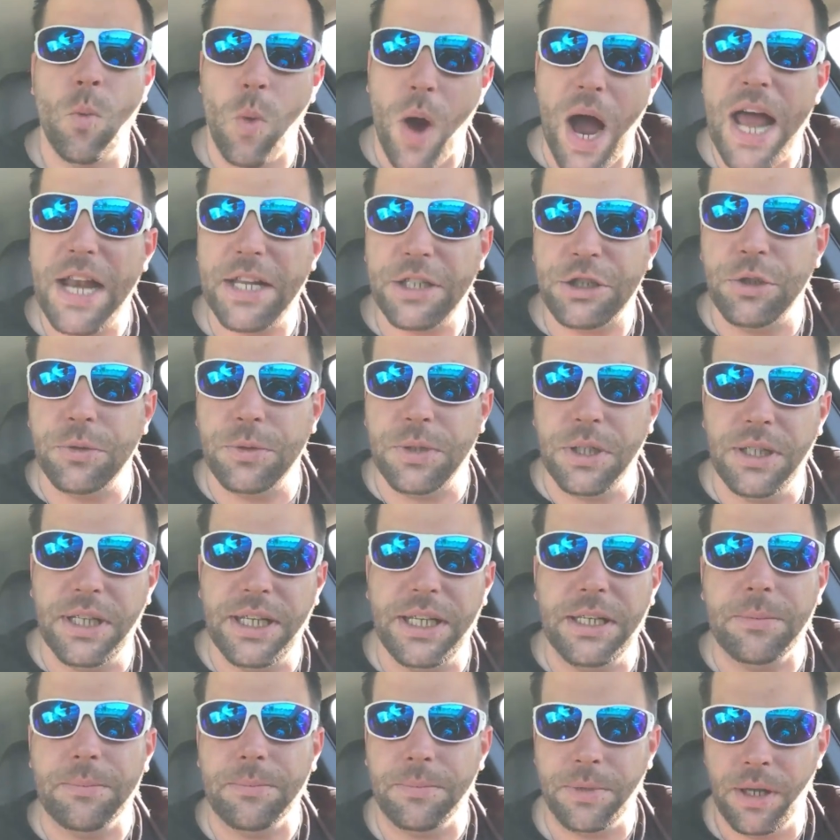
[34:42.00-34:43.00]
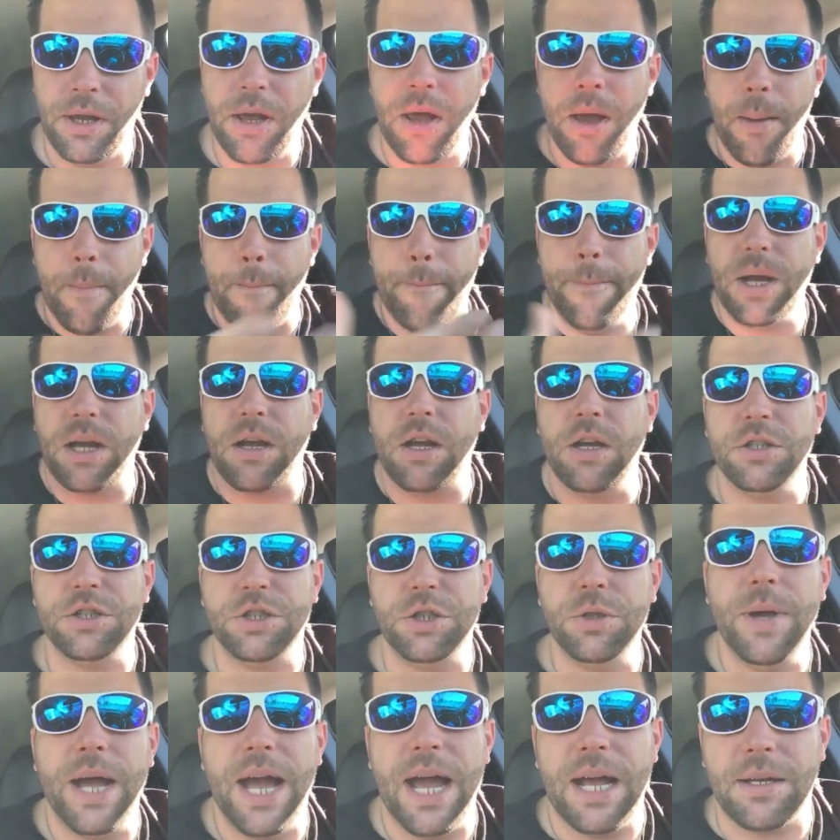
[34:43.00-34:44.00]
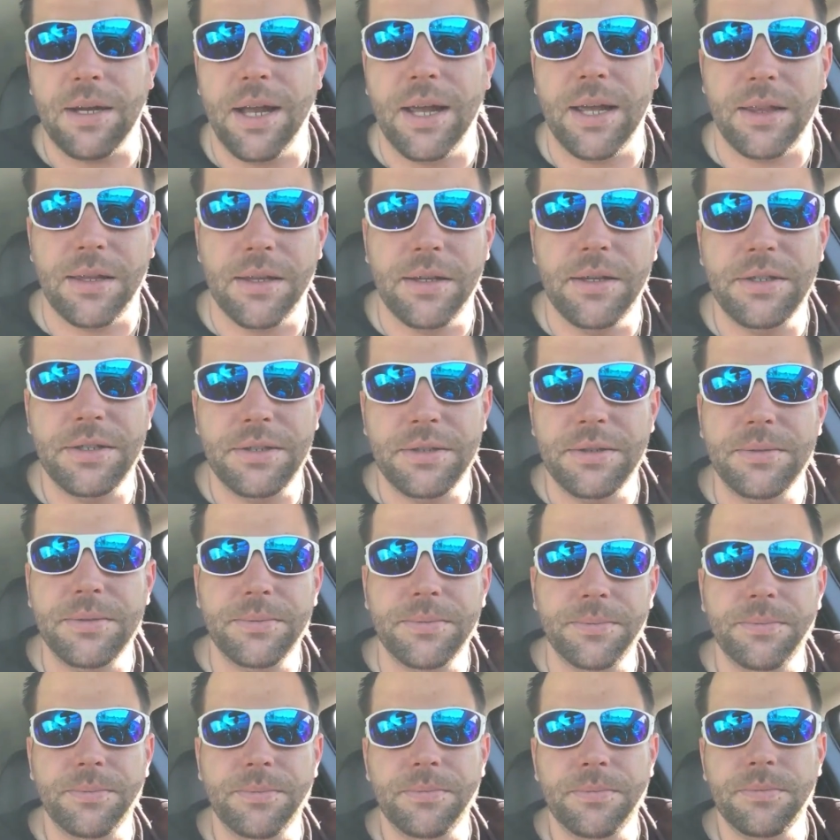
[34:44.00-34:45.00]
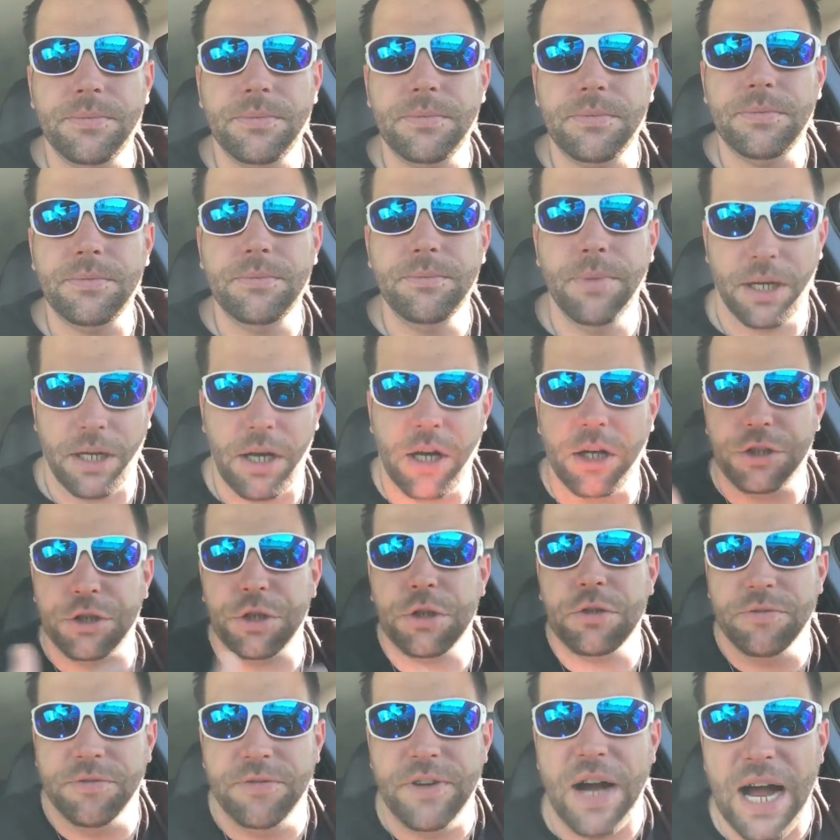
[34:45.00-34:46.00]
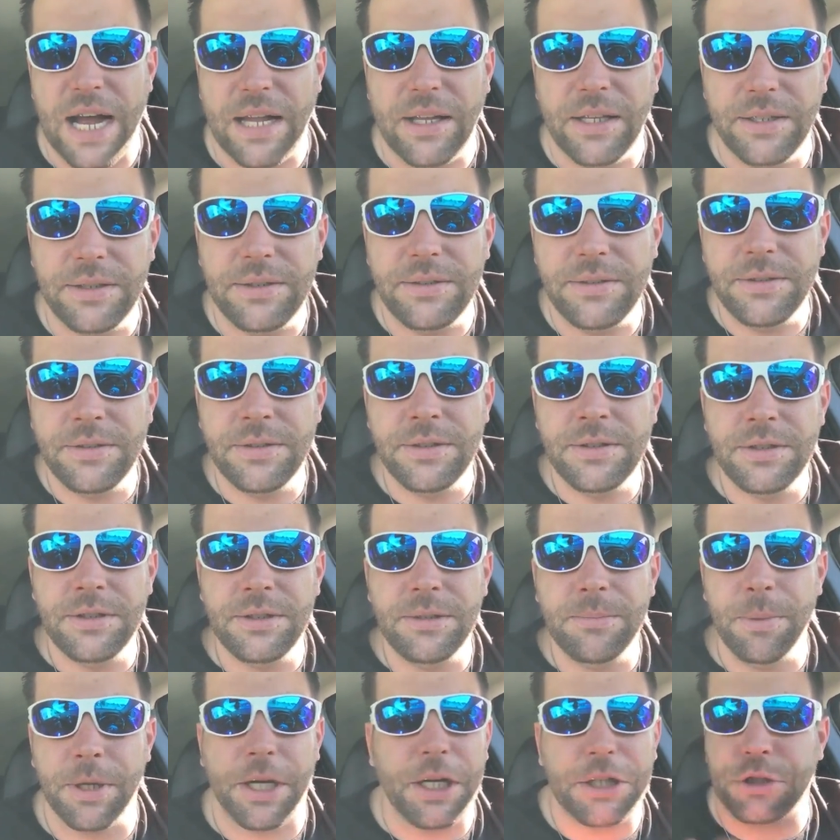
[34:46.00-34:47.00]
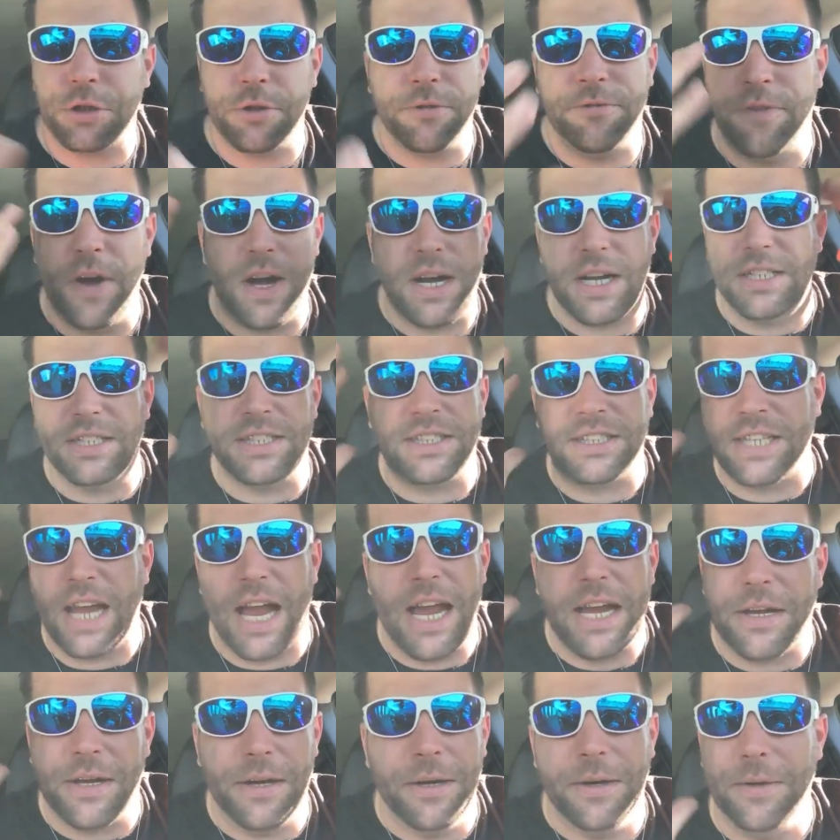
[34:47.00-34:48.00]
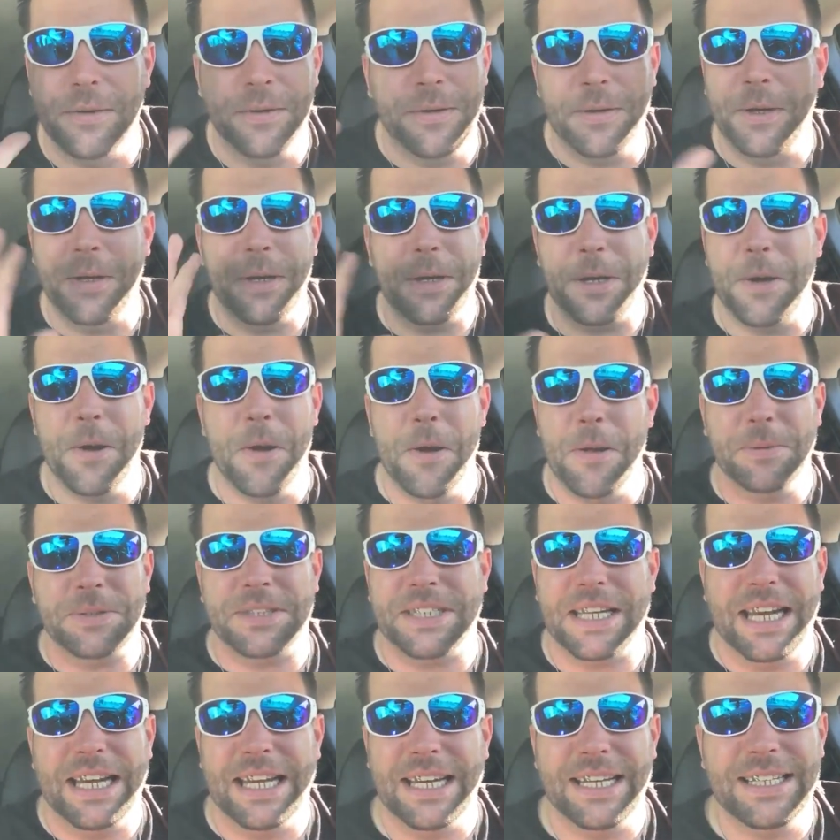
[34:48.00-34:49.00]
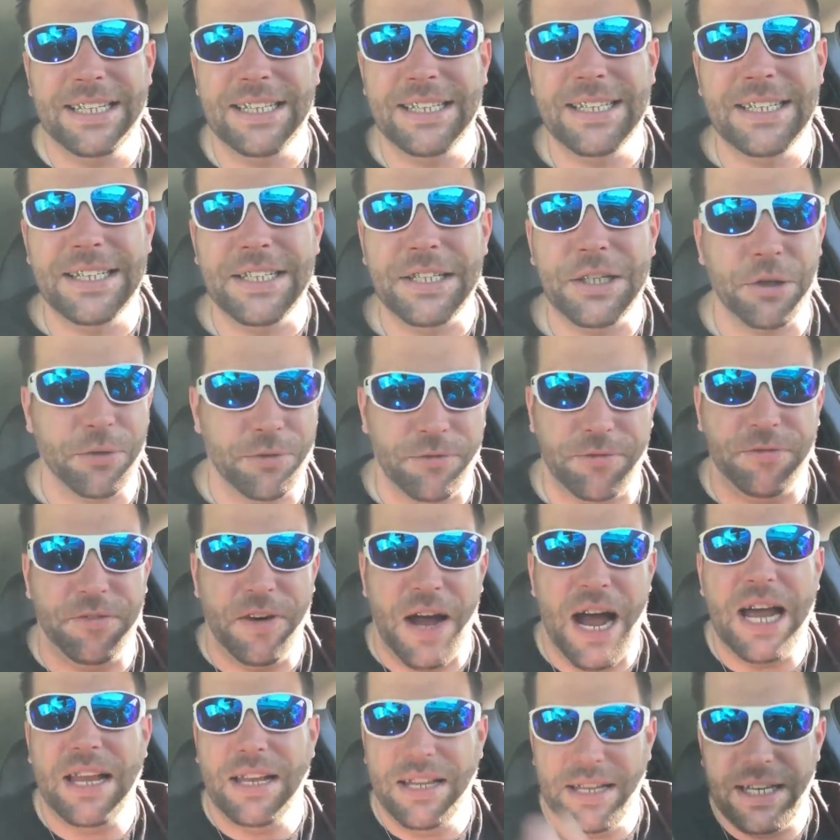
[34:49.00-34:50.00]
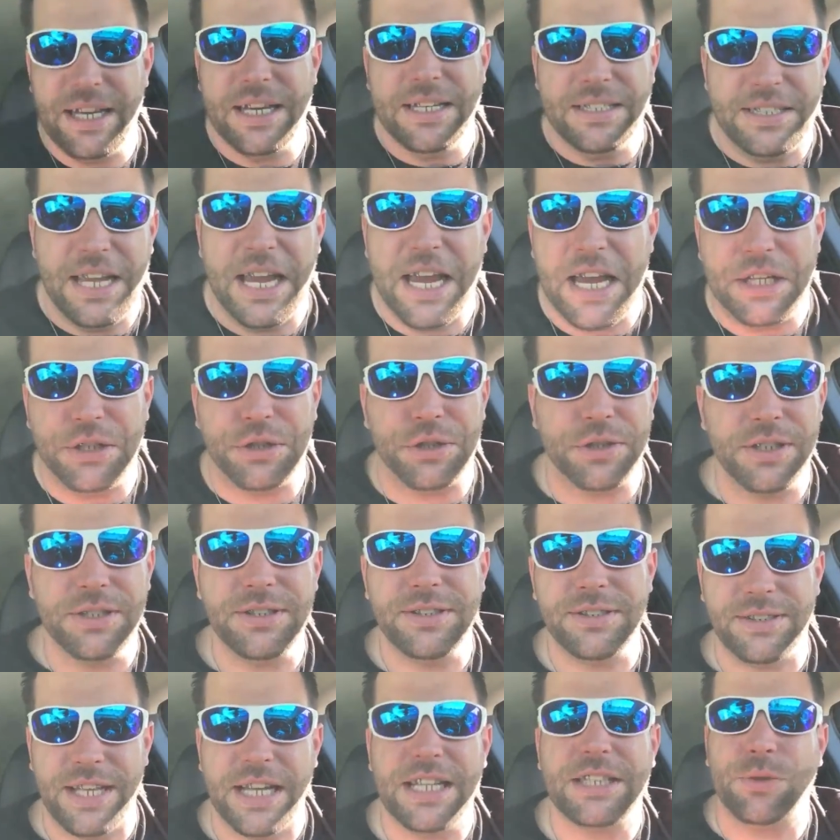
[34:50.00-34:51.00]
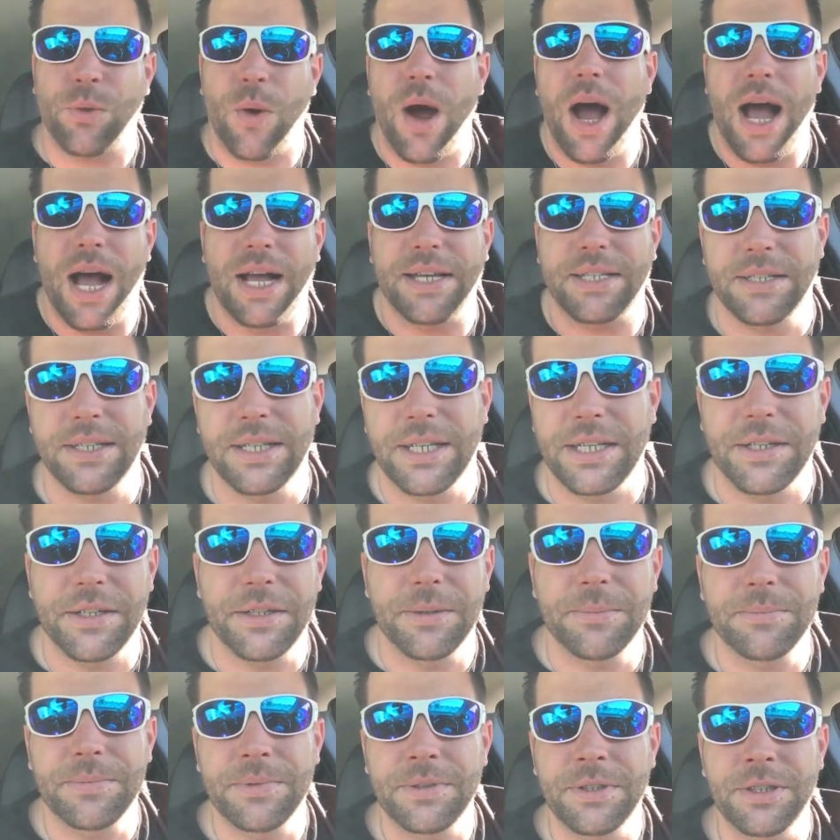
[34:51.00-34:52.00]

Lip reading: Why did you delete them? Because you act like this. Because you're violent. because you're fucking psycho. You know what I'm saying? You're violent and dangerous. That's why I deleted them.